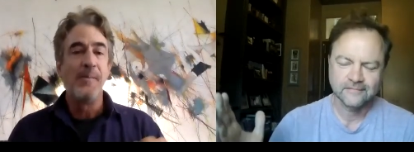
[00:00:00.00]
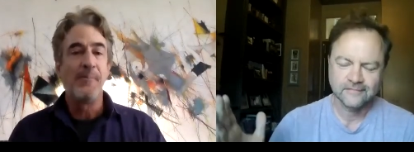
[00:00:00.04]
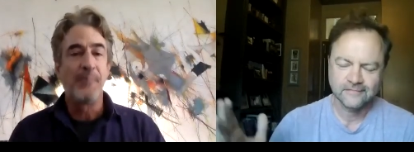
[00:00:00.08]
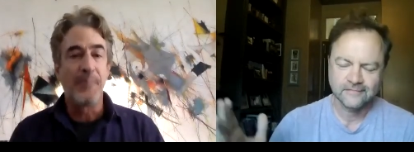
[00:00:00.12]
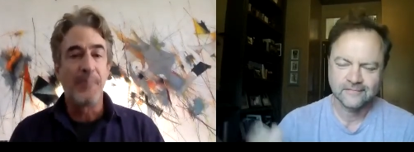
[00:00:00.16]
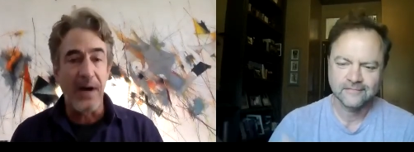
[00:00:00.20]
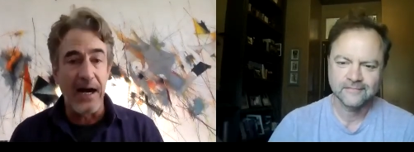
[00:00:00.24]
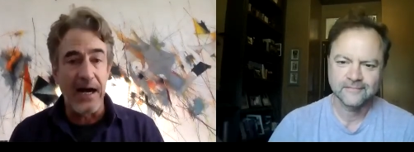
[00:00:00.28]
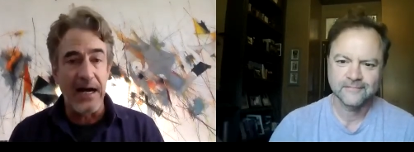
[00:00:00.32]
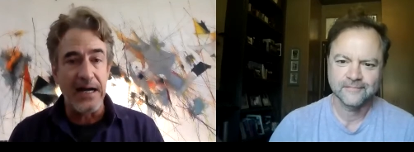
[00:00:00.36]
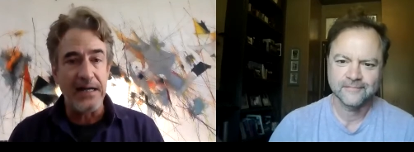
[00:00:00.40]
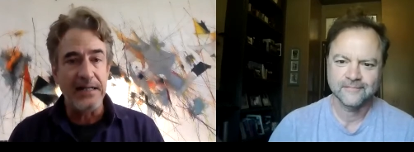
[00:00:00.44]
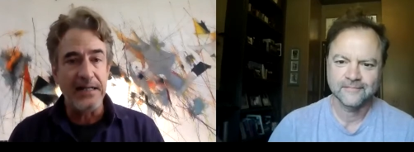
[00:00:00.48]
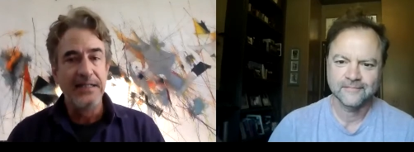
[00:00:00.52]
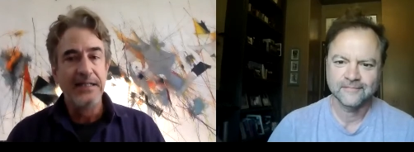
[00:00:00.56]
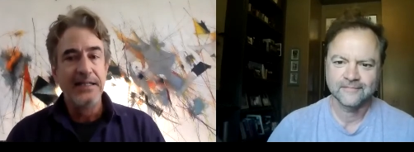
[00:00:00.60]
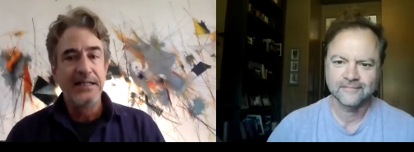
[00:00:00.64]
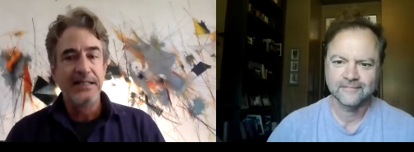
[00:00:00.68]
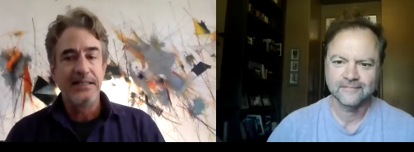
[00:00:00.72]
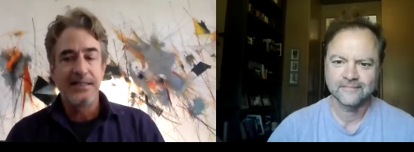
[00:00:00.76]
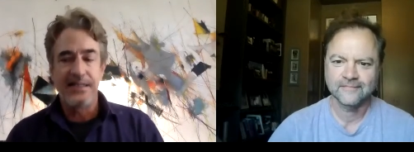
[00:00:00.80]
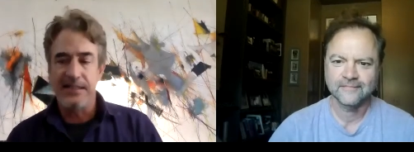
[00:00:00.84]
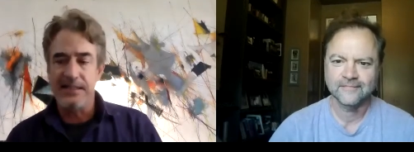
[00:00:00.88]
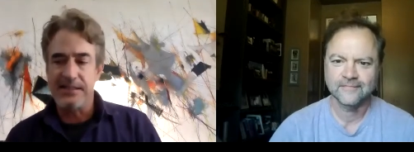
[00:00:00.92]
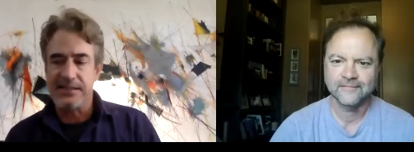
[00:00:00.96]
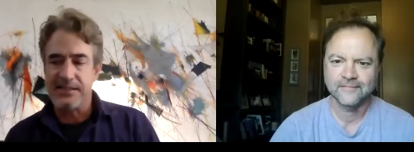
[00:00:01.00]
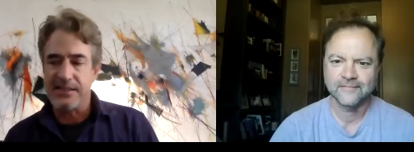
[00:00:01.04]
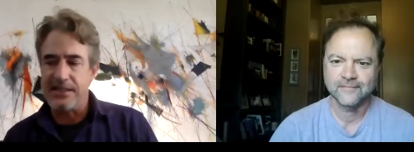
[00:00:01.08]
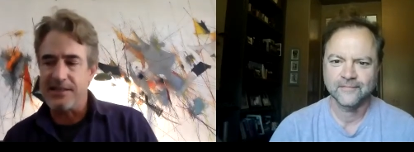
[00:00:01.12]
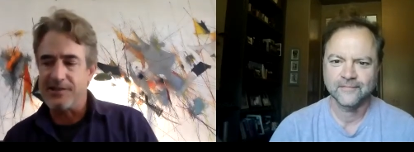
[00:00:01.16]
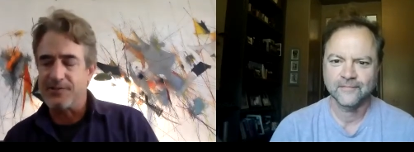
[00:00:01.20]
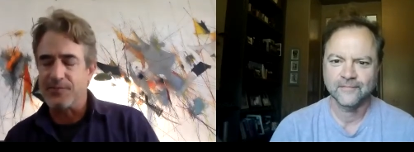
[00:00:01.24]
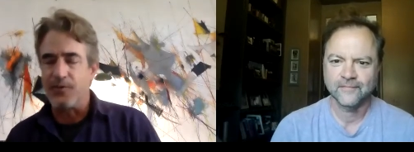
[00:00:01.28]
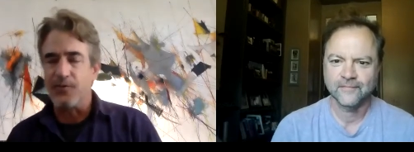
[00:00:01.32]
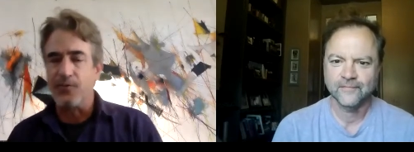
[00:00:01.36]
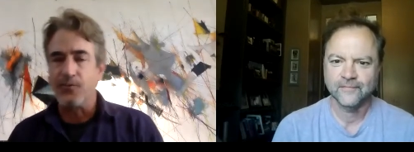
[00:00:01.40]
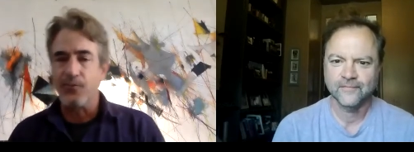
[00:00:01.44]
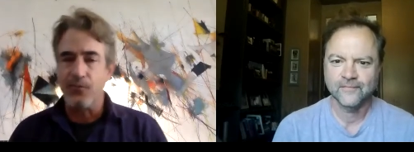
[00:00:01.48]
Speaker 1: but these
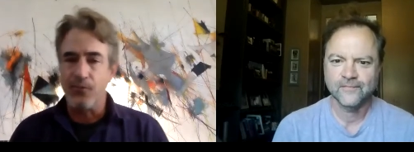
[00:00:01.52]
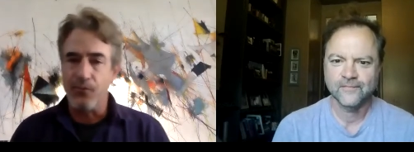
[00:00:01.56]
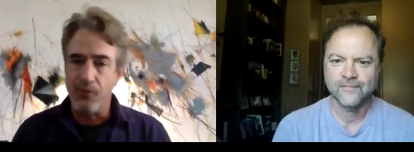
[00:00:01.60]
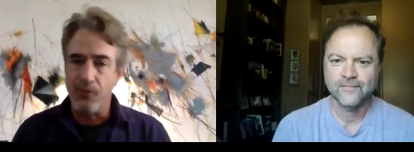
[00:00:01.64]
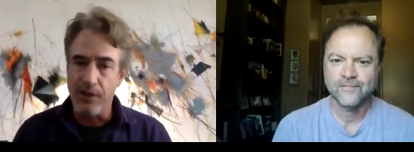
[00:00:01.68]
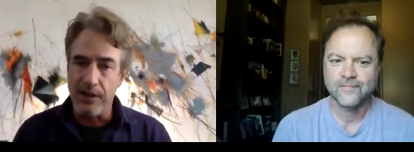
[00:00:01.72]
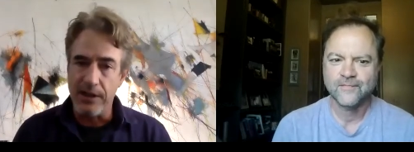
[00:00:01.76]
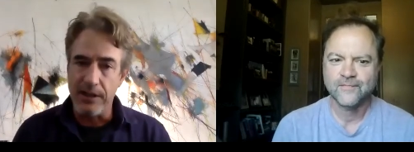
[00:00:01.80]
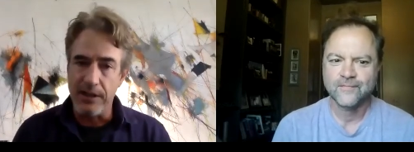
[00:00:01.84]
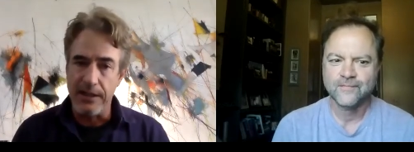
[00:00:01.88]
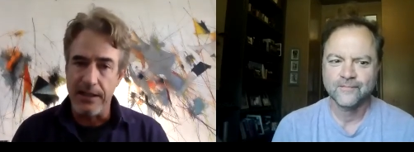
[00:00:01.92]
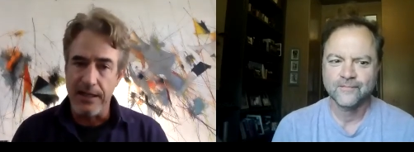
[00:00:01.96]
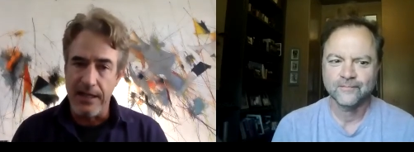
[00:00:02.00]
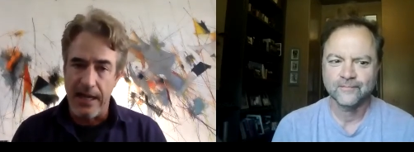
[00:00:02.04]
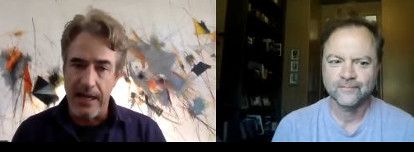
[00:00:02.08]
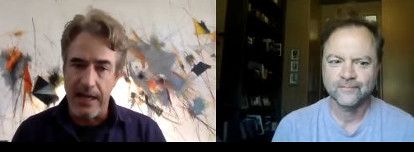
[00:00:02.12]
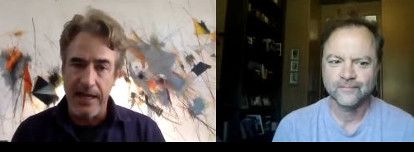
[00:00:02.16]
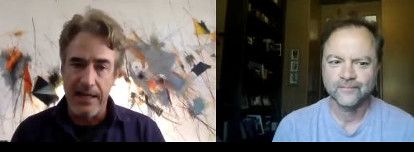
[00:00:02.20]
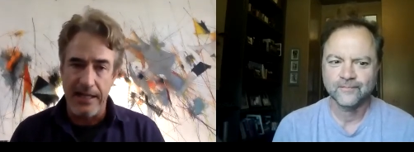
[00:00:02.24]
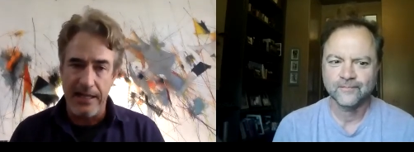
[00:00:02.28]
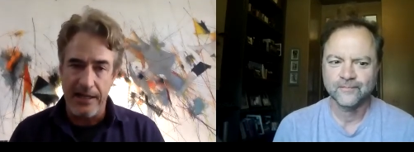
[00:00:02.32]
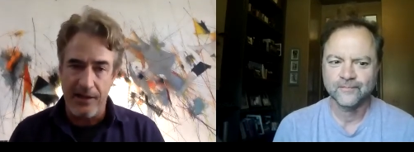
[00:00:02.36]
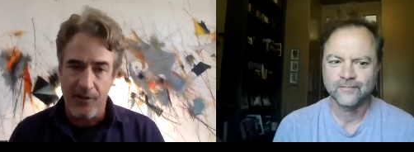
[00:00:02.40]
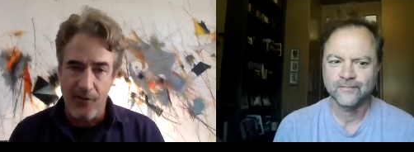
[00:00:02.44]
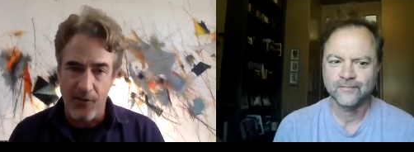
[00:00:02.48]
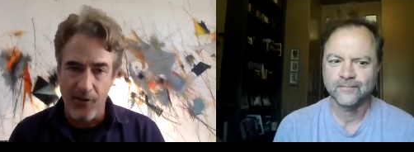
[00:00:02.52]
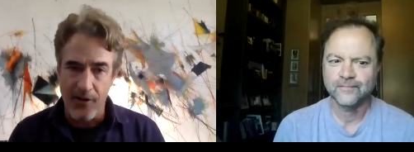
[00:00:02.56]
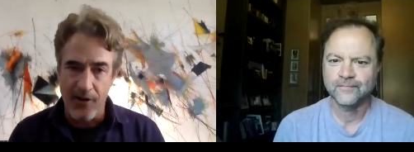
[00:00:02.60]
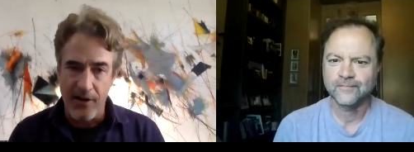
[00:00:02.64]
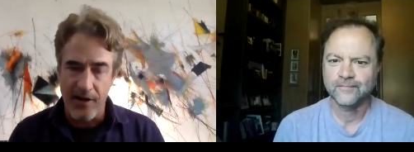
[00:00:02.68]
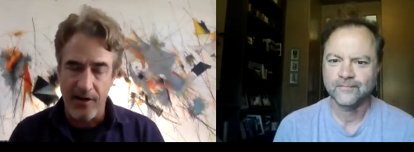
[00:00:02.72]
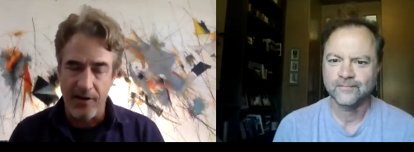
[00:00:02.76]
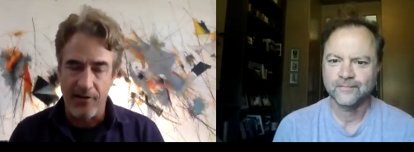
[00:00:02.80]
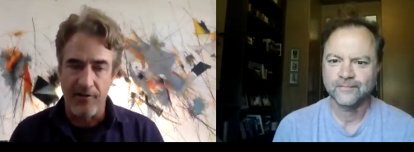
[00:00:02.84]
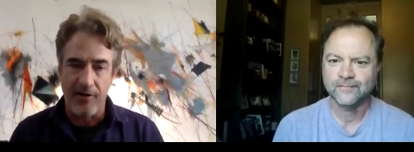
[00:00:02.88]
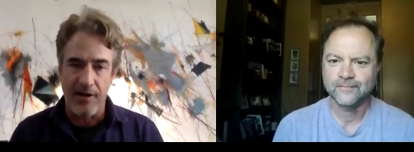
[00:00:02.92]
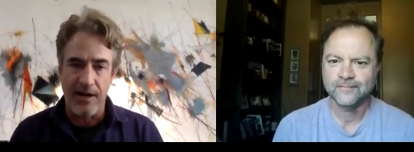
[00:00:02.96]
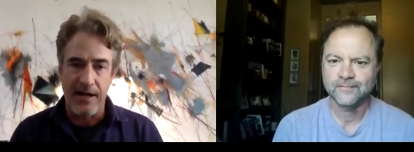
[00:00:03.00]
scenes were really highly
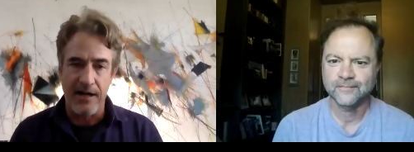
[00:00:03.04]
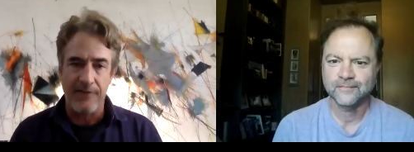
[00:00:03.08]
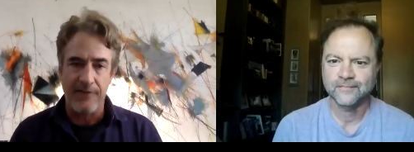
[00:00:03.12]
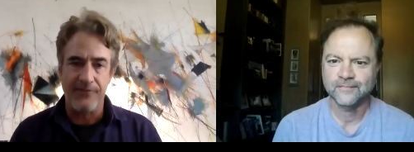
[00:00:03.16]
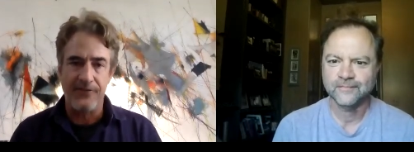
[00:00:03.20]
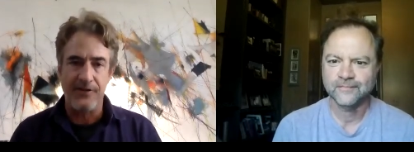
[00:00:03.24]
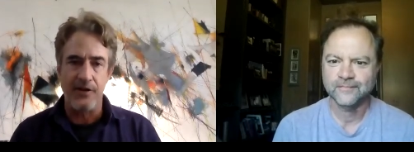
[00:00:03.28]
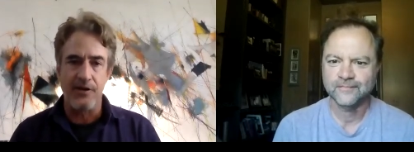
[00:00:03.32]
choreographed.